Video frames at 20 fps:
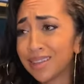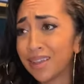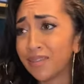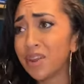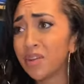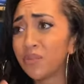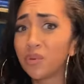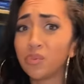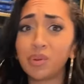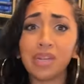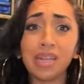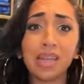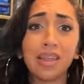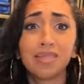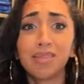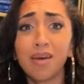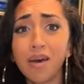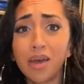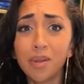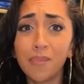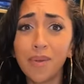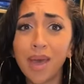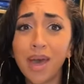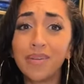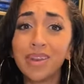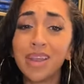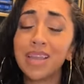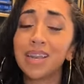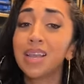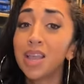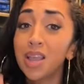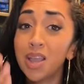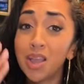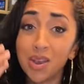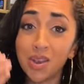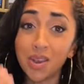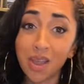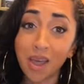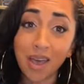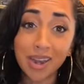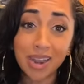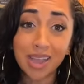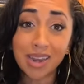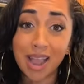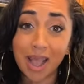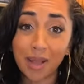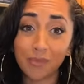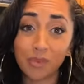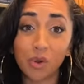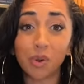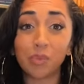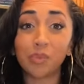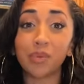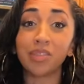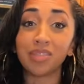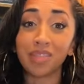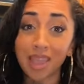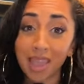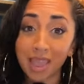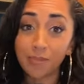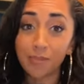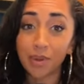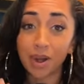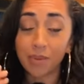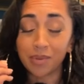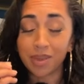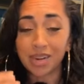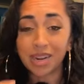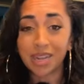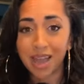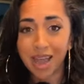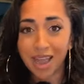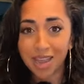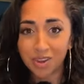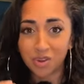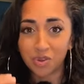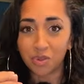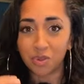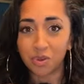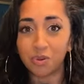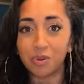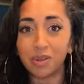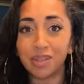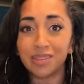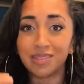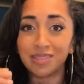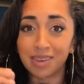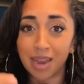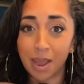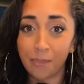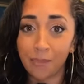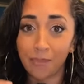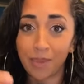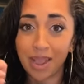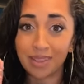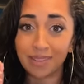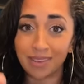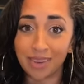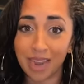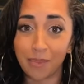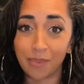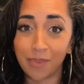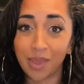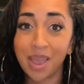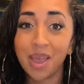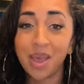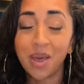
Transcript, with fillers: I've never really thought about it. Not an abnormal thing, but I'm gonna guide you through it step by step.